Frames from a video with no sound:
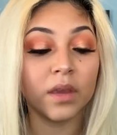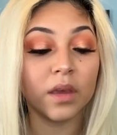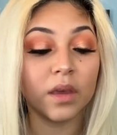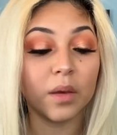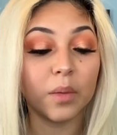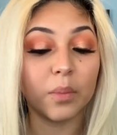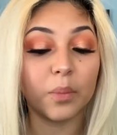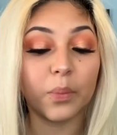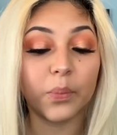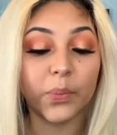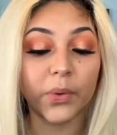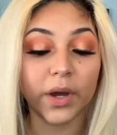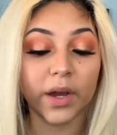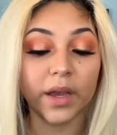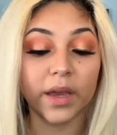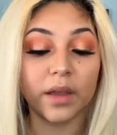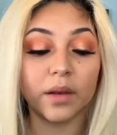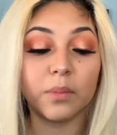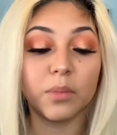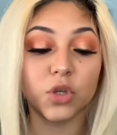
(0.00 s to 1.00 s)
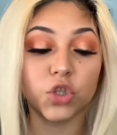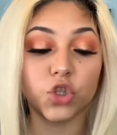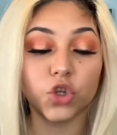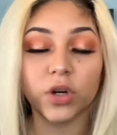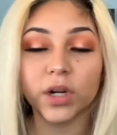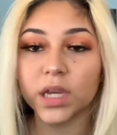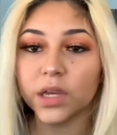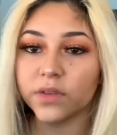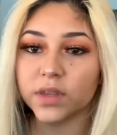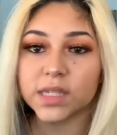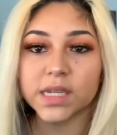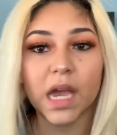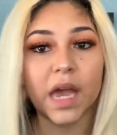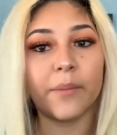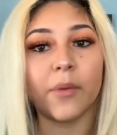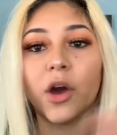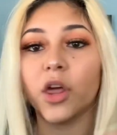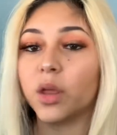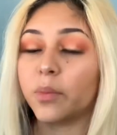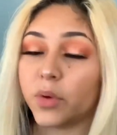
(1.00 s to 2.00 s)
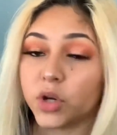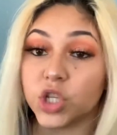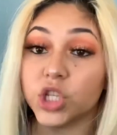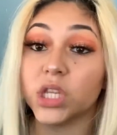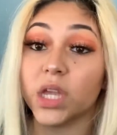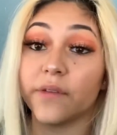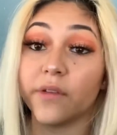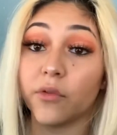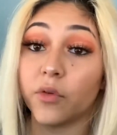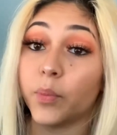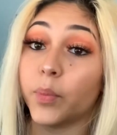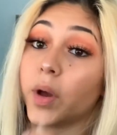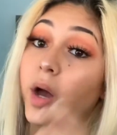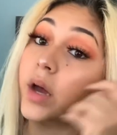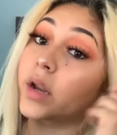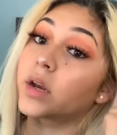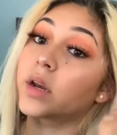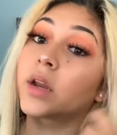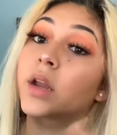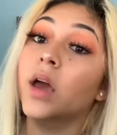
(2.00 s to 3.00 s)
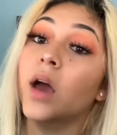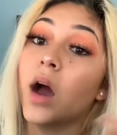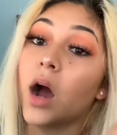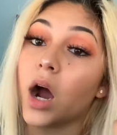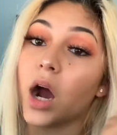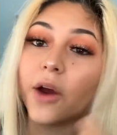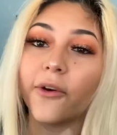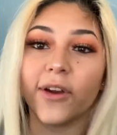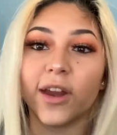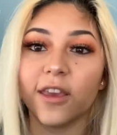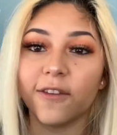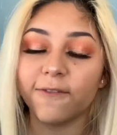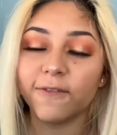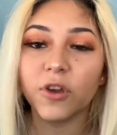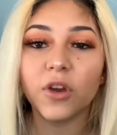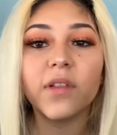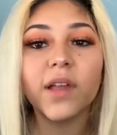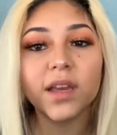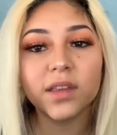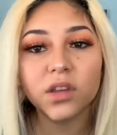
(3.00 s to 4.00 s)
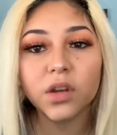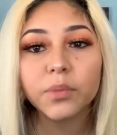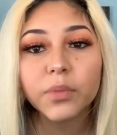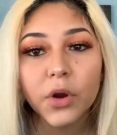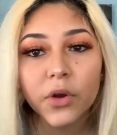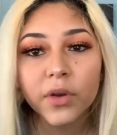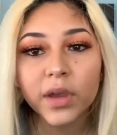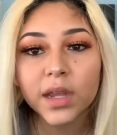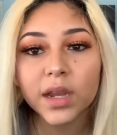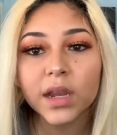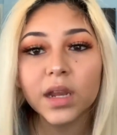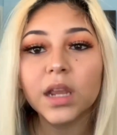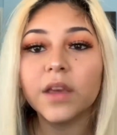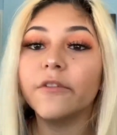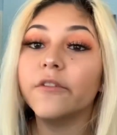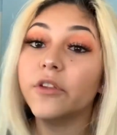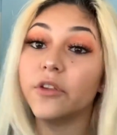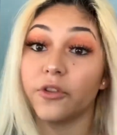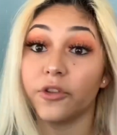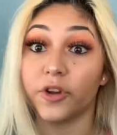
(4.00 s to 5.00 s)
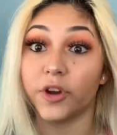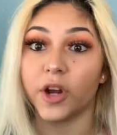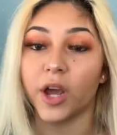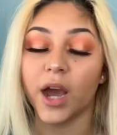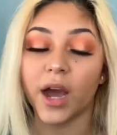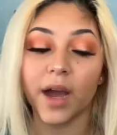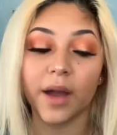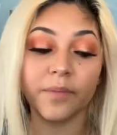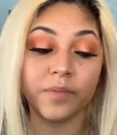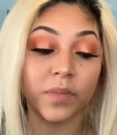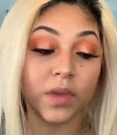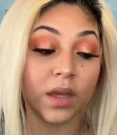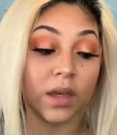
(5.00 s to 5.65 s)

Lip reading: But majority of the time, all the brushes I've ever bought already feel like they're broken in, even though they're not.